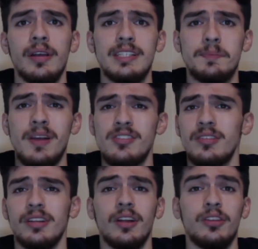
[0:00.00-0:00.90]

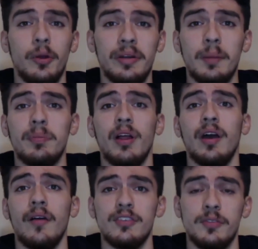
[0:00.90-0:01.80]
especially during the
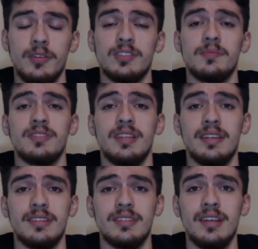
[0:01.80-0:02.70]
playoffs for some
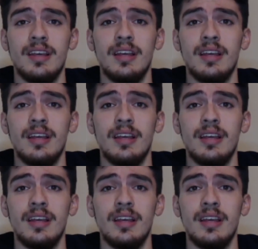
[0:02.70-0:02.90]
stints.